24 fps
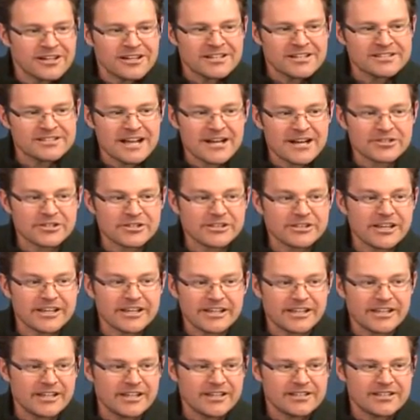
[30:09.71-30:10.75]
is actually like,
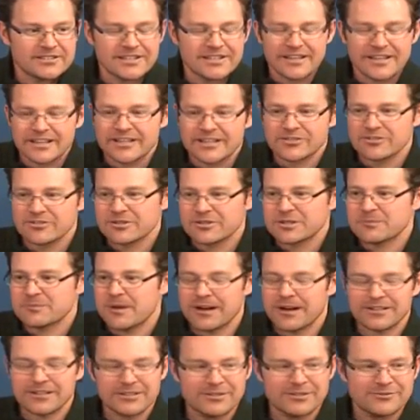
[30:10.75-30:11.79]
it's like
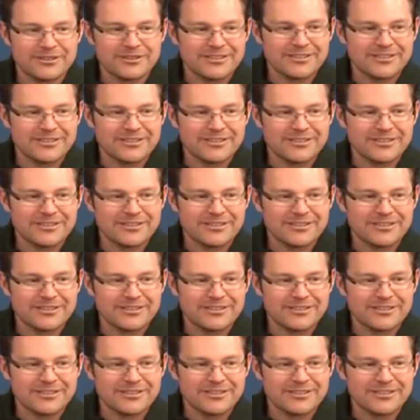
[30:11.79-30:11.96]
introspective.